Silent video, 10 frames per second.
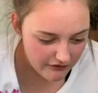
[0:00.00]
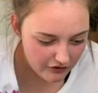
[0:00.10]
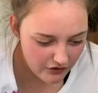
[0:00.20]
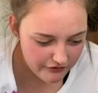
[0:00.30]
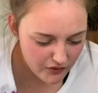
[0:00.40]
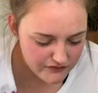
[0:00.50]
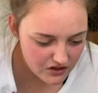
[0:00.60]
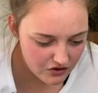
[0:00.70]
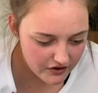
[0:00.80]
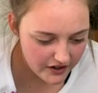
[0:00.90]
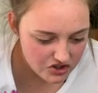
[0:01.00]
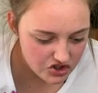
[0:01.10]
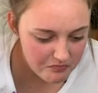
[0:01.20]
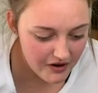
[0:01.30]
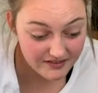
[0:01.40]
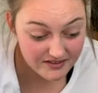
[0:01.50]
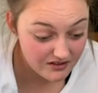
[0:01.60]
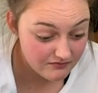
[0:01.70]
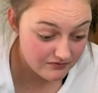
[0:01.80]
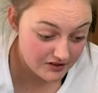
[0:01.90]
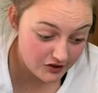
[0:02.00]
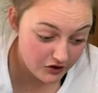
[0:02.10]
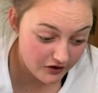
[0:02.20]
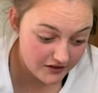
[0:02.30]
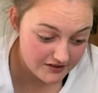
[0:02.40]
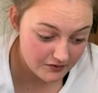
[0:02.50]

If you're involved in a crash, you must the longest.